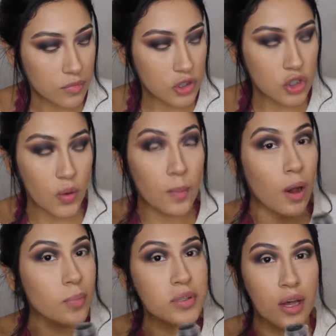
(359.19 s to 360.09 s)
So it
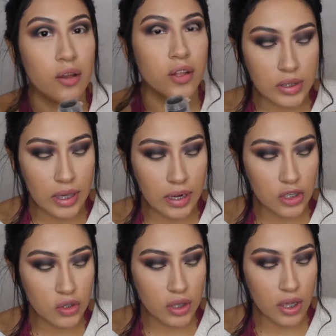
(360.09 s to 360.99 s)
pops out. It's not
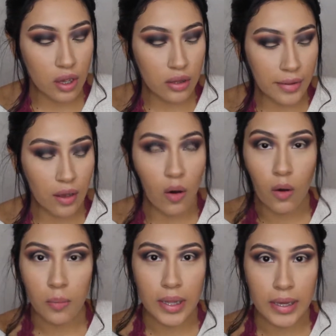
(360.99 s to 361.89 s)
actually like
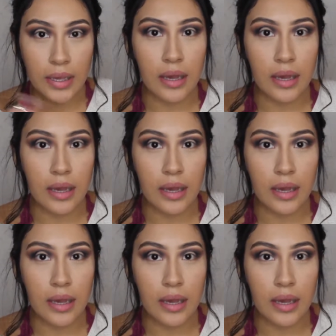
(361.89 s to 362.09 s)
all black,